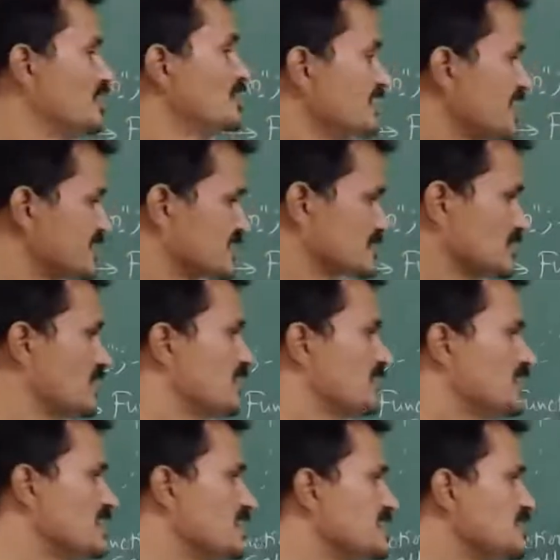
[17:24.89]
Next,
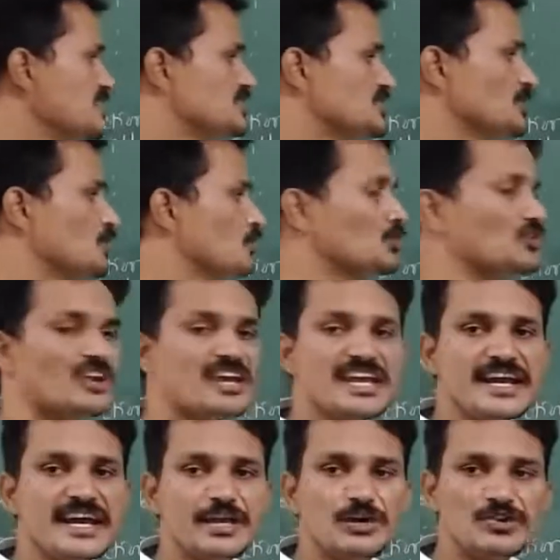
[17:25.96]
re is equal to
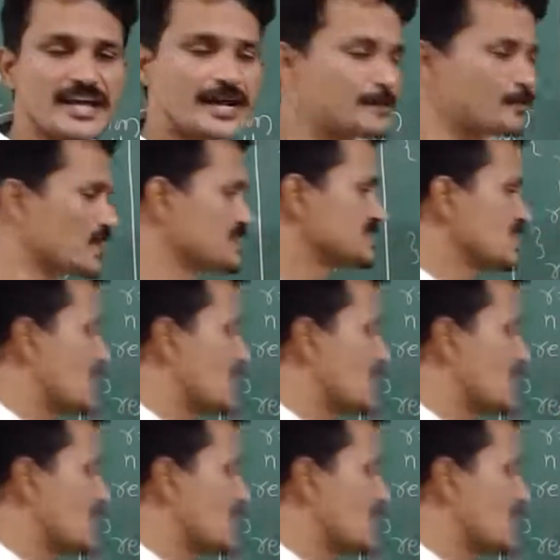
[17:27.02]
re into 10 plus